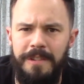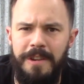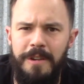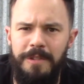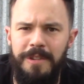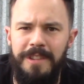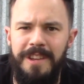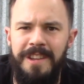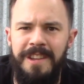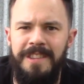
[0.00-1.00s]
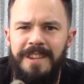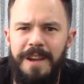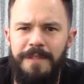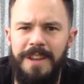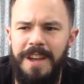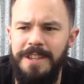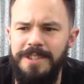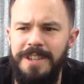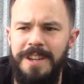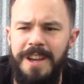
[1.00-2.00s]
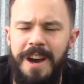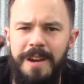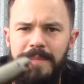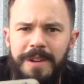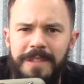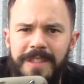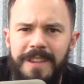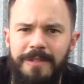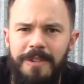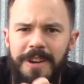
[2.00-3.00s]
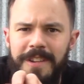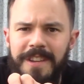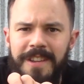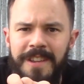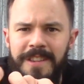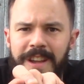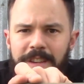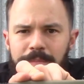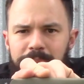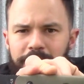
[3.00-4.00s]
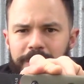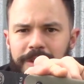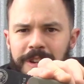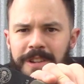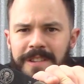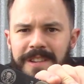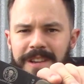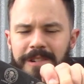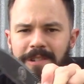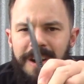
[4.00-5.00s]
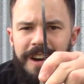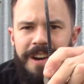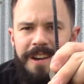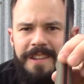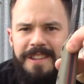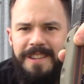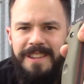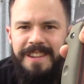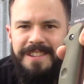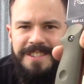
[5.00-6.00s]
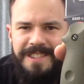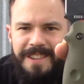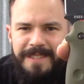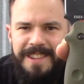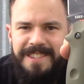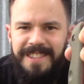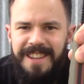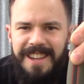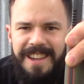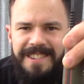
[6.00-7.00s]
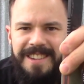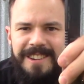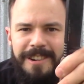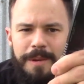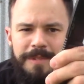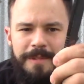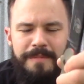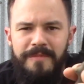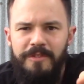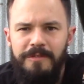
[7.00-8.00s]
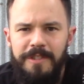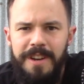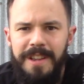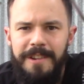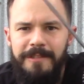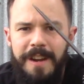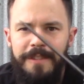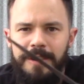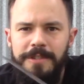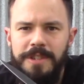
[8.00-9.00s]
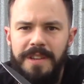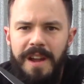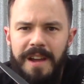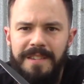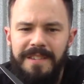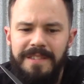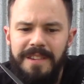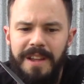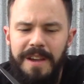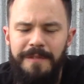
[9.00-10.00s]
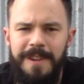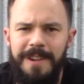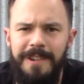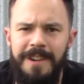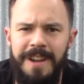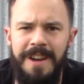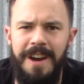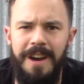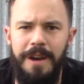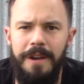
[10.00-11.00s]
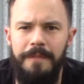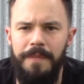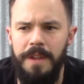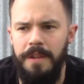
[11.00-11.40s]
Go to the Knife Connection. I built this one on the Knife Builder deal. Get you some of these TKC grips. It really revolutionizes the knife here. But